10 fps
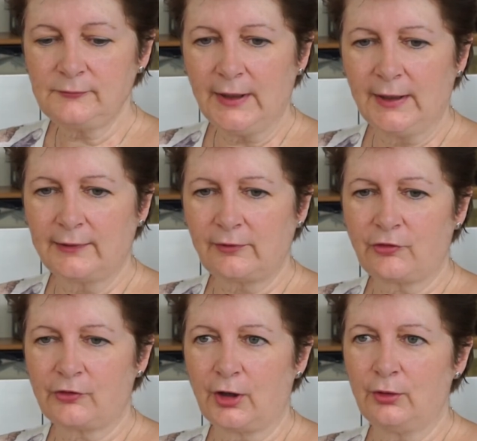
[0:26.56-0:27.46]
And
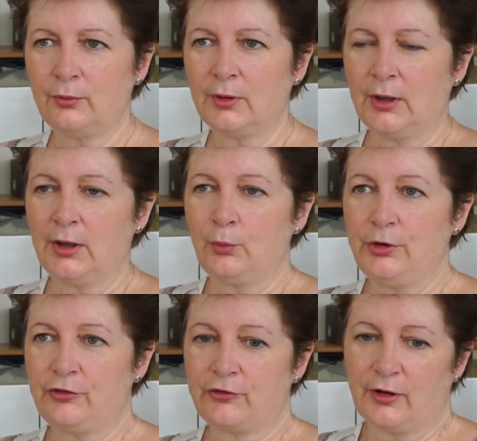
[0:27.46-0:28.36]
so
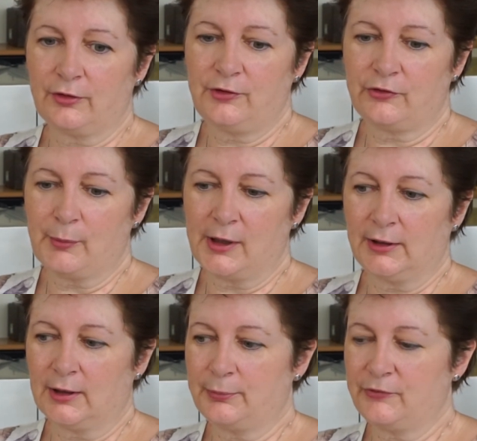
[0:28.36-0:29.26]
we just started
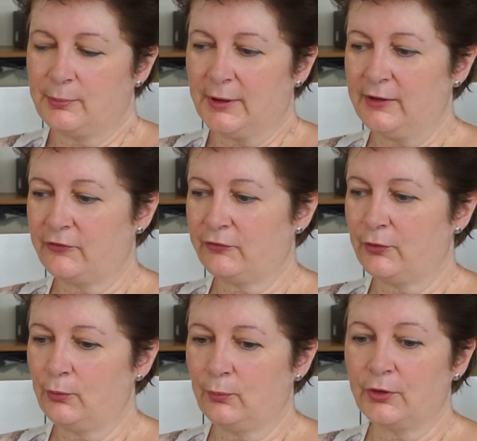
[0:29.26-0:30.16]
Smile Up as a place
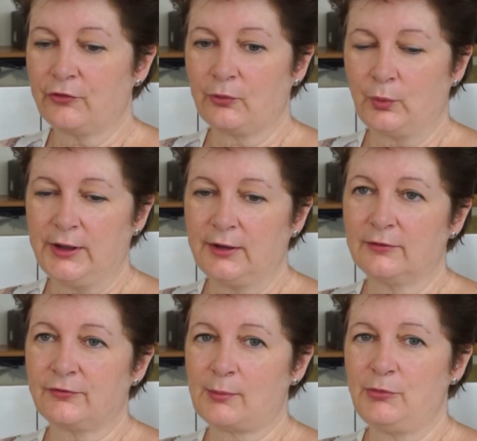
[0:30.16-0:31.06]
for once a week
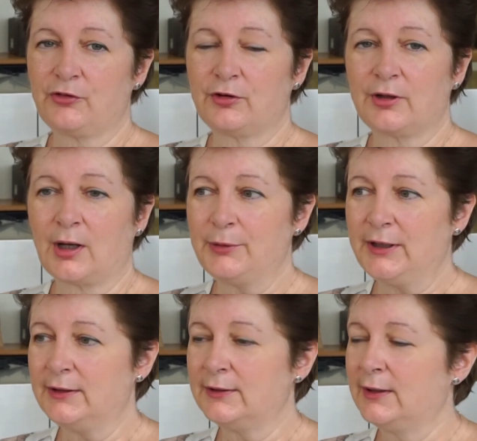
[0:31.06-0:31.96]
that families could come
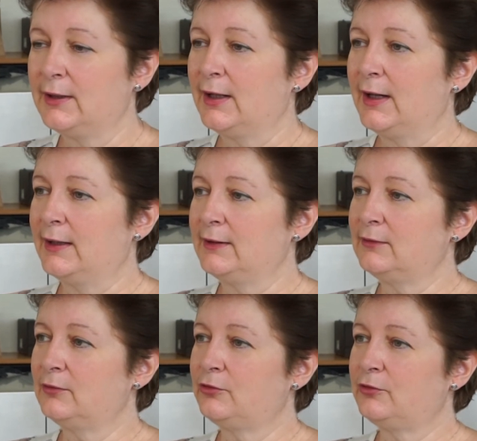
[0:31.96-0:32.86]
in
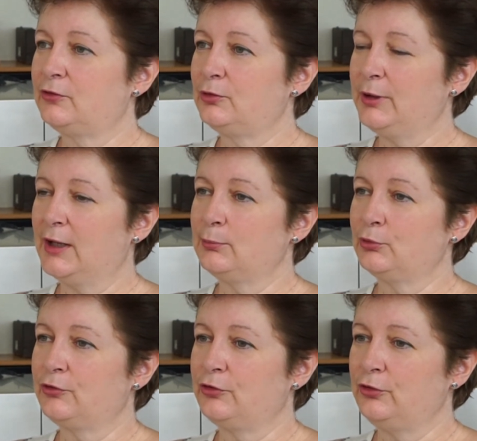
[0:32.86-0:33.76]
and to be
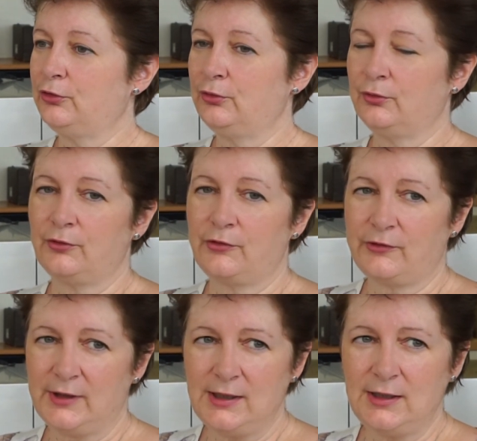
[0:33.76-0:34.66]
able to
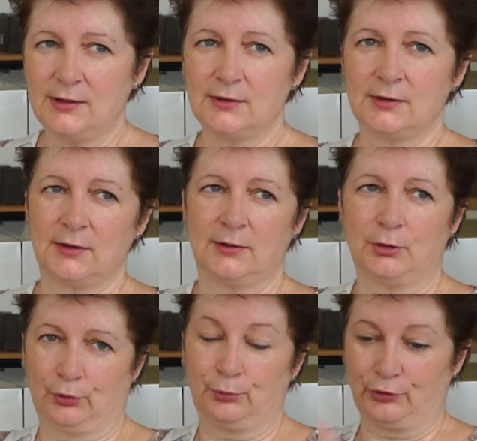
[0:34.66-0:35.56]
see
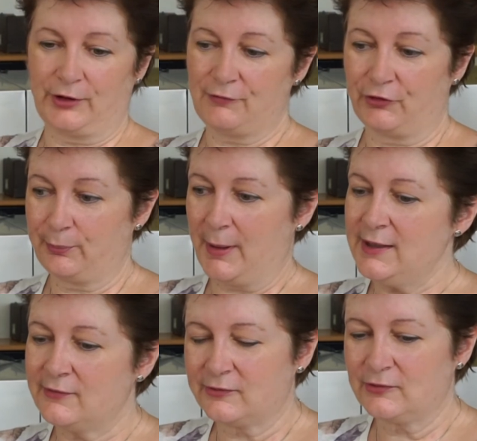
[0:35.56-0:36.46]
or to have a
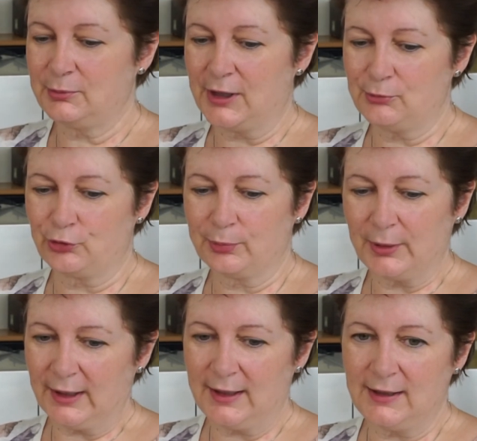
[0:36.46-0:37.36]
space to be able to
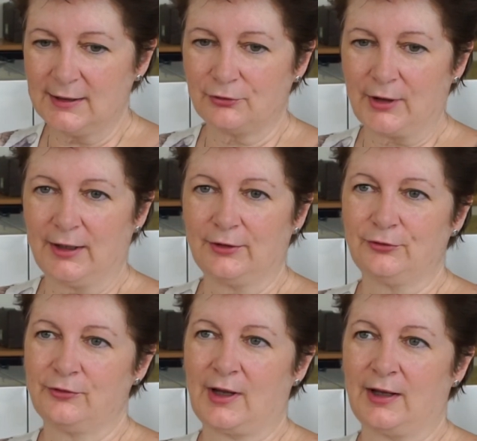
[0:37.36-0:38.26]
play
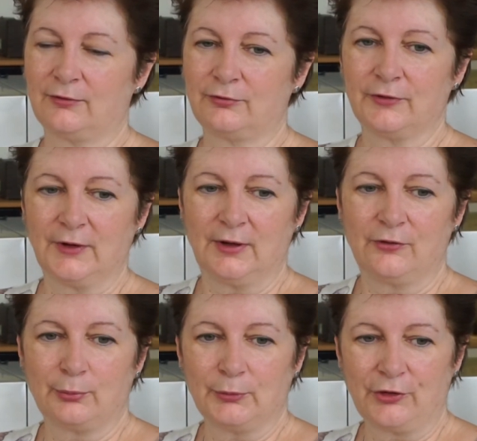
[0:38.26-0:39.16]
around, have
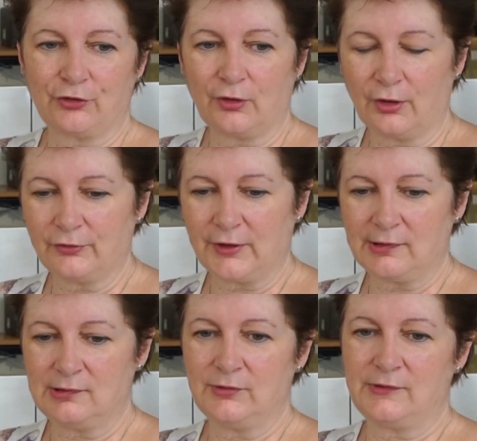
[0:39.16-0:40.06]
some nice craft
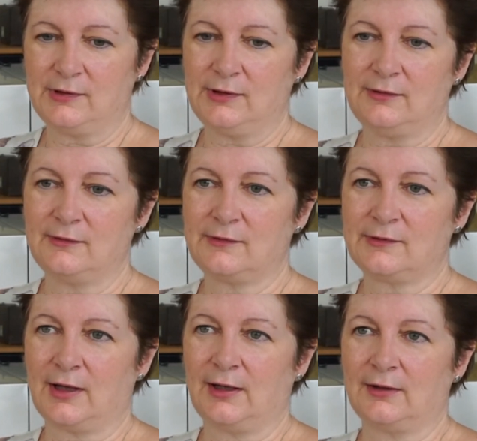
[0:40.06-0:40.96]

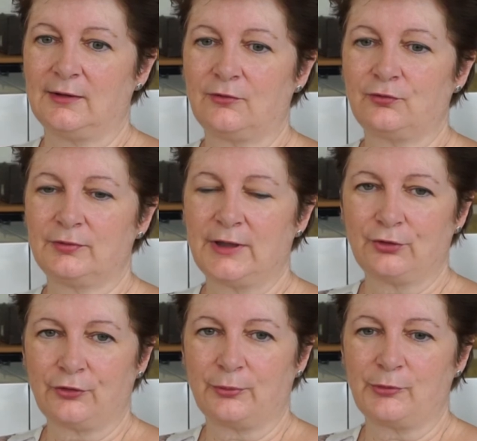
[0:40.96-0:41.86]
activities and let
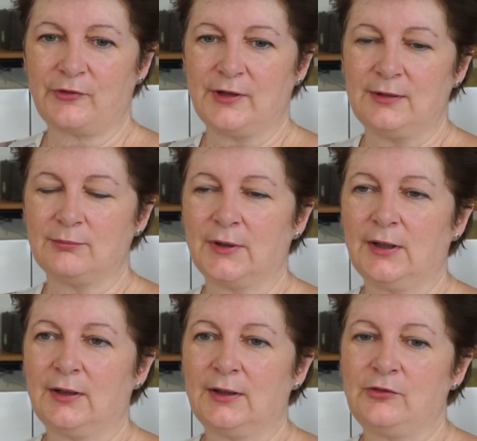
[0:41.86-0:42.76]
off some steam,
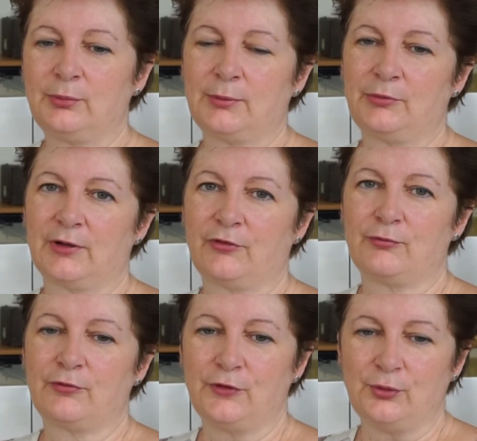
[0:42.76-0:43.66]
and to be able to have
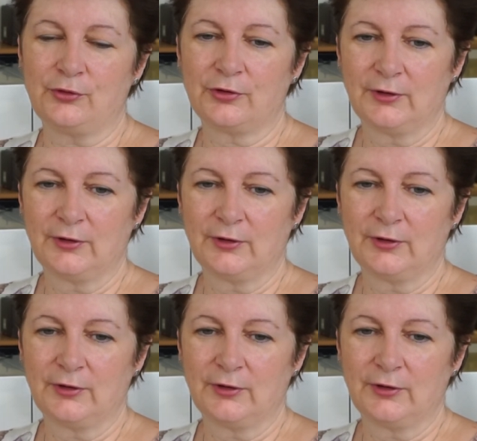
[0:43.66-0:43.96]
some food.